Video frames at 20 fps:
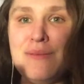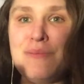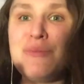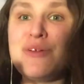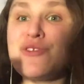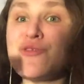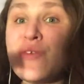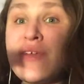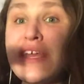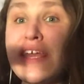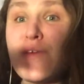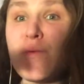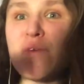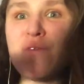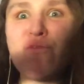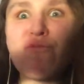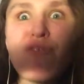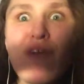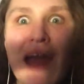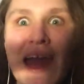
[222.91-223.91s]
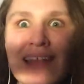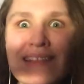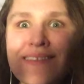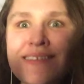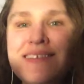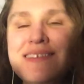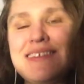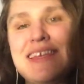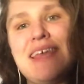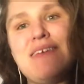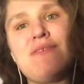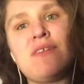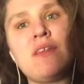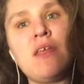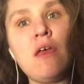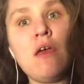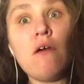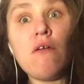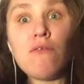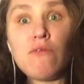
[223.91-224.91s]
But drinking with friends, even
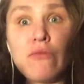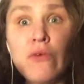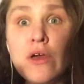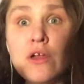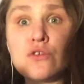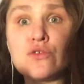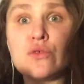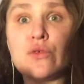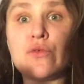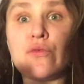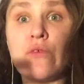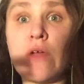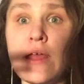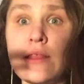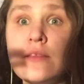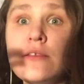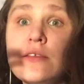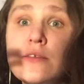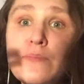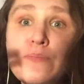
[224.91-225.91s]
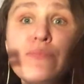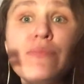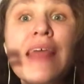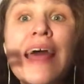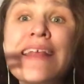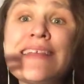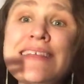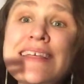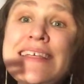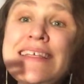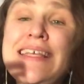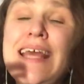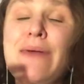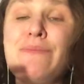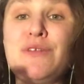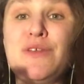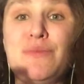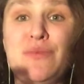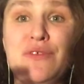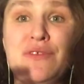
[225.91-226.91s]
virtual friends, that's
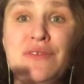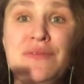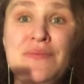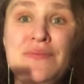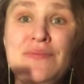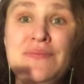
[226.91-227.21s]
acceptable.